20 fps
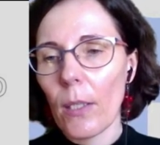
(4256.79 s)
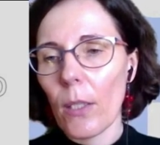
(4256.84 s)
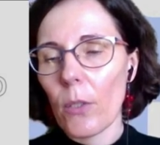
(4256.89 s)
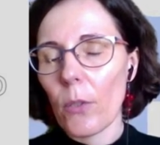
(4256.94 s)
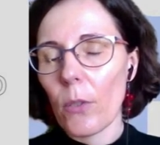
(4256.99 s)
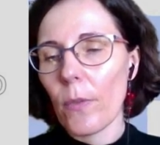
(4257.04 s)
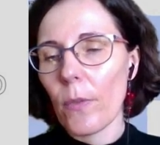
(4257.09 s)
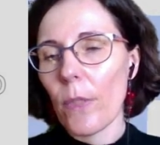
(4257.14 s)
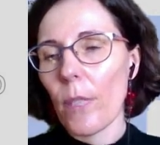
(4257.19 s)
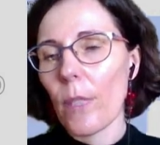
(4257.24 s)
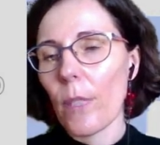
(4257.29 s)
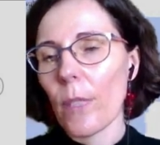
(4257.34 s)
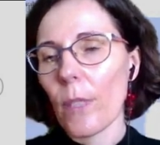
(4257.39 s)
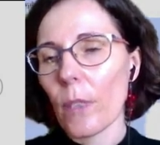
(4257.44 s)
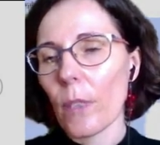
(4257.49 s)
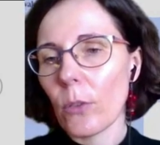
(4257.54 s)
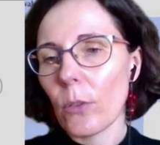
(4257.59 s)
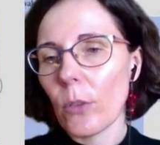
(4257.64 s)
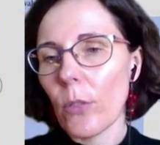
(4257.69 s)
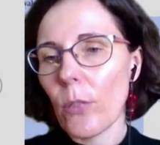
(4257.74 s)
Here is the
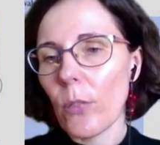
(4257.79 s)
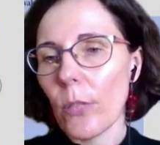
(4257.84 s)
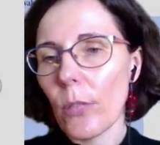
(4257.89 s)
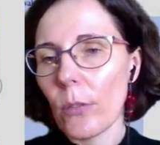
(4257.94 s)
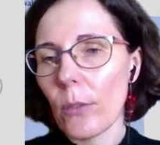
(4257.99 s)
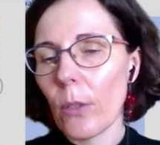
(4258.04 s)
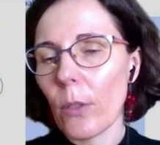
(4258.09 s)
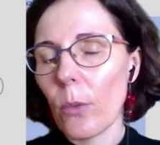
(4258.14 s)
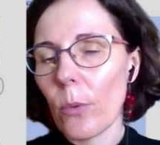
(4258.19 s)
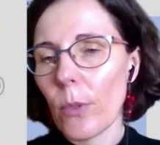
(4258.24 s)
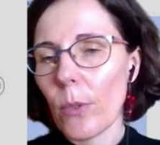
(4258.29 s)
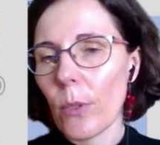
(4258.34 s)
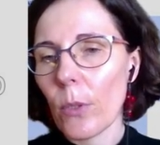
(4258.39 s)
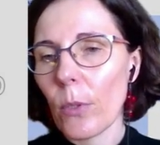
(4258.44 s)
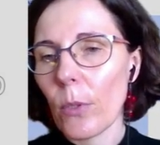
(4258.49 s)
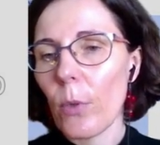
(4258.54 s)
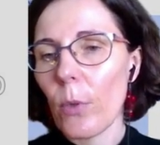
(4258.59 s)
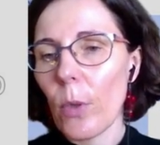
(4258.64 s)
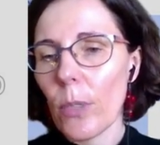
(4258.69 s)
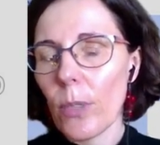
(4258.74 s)
link to
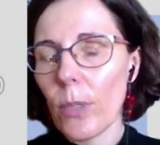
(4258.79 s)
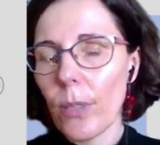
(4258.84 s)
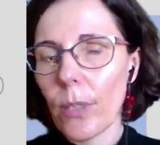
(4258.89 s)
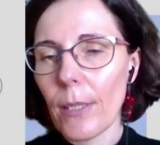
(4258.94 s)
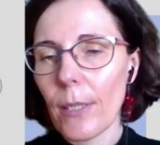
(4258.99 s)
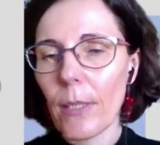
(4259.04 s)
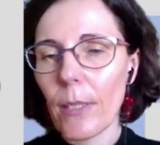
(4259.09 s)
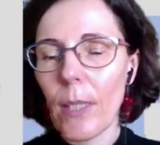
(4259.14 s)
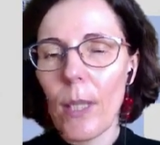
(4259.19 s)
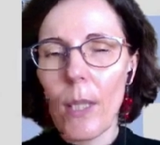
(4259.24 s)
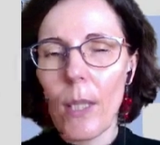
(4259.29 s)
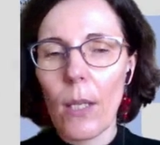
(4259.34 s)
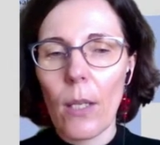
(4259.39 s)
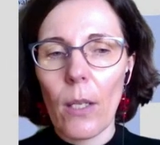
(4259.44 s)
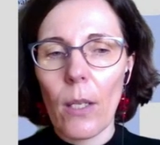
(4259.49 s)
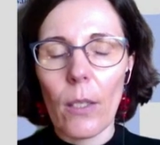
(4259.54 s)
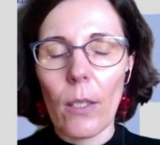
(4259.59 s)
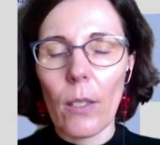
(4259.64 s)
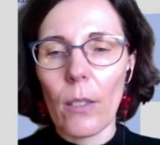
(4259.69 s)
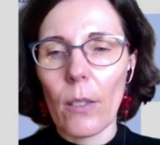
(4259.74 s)
those courses.
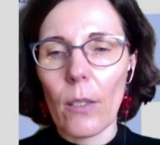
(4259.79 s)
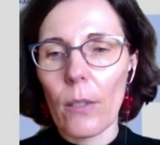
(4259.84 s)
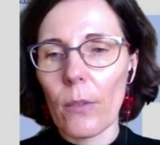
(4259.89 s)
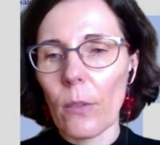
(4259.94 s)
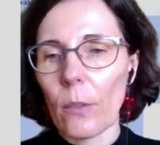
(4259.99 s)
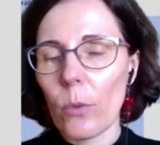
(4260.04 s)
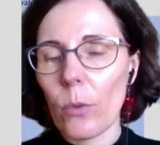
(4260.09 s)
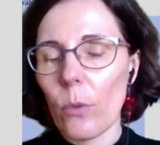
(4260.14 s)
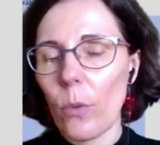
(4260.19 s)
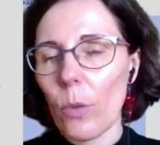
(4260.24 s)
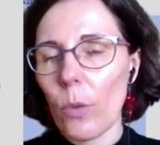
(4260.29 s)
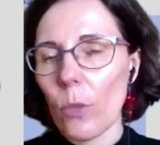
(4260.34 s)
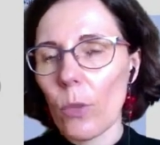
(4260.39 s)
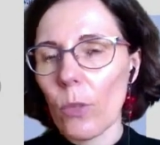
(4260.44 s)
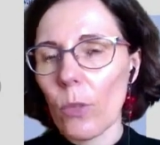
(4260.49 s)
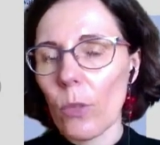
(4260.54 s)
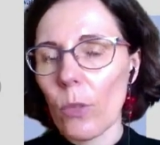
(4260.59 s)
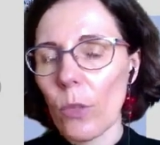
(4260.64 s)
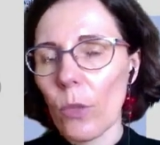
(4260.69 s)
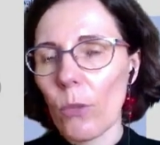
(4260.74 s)
Those
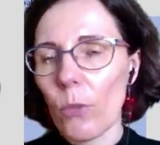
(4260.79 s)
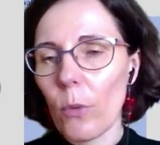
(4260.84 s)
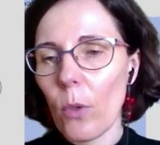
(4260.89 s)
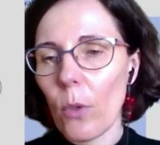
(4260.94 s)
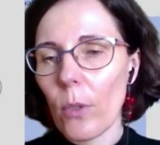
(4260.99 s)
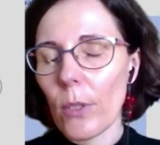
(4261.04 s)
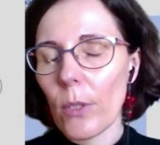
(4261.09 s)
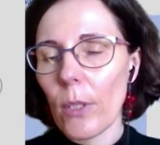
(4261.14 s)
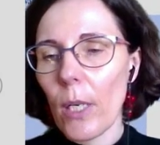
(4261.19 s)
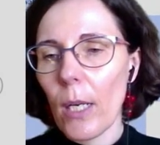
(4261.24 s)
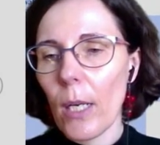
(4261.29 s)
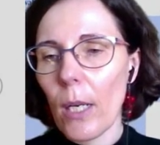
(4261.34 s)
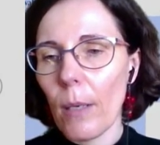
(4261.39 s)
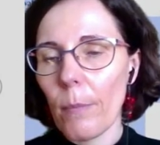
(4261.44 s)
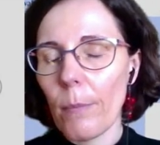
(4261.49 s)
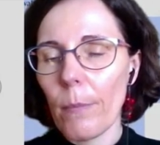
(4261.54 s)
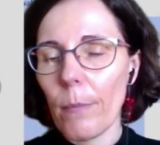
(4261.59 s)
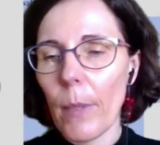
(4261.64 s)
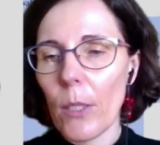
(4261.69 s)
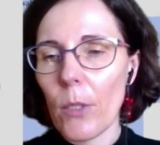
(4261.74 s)
courses, of course,
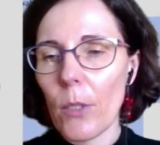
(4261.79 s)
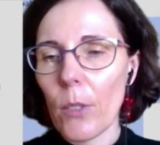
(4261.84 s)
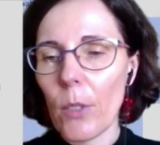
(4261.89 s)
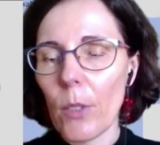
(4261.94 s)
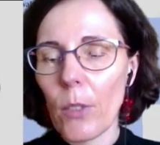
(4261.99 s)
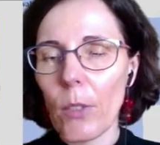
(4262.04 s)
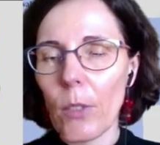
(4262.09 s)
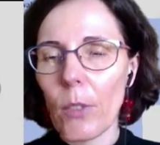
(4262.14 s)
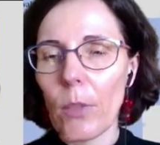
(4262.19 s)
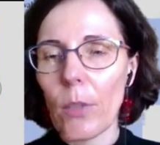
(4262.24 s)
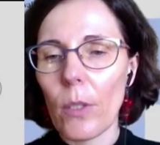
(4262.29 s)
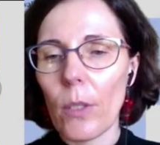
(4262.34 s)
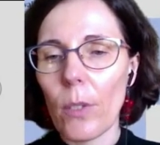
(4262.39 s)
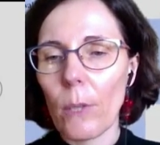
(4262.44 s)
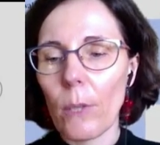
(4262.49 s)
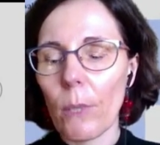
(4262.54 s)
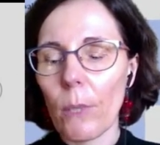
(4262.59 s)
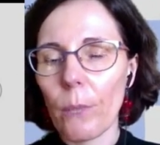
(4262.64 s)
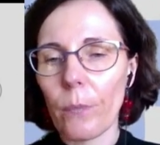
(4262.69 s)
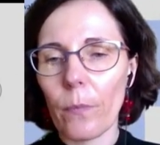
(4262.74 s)
are mentioned in
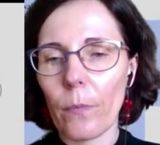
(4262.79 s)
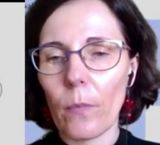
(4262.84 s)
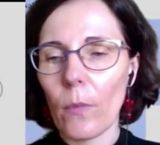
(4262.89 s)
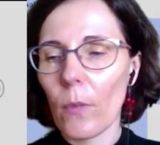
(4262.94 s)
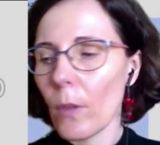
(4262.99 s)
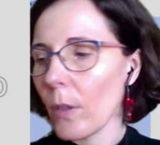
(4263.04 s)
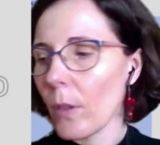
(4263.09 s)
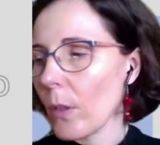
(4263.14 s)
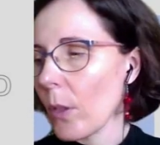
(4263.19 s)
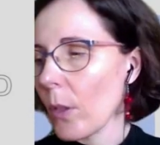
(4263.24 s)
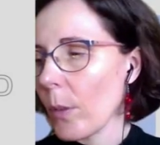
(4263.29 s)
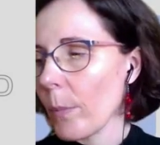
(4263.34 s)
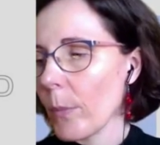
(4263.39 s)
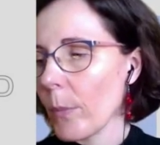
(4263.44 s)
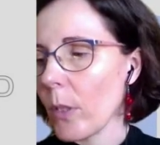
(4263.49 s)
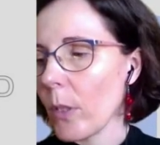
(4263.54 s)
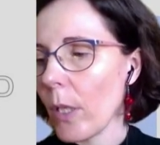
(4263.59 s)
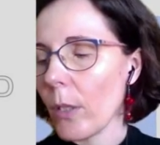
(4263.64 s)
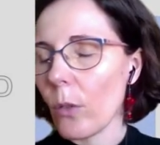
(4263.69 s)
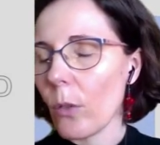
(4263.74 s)
the
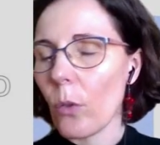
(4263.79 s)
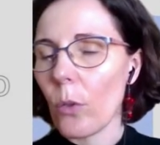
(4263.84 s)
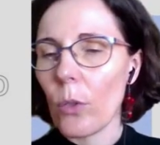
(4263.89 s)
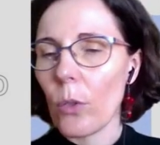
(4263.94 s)
terms and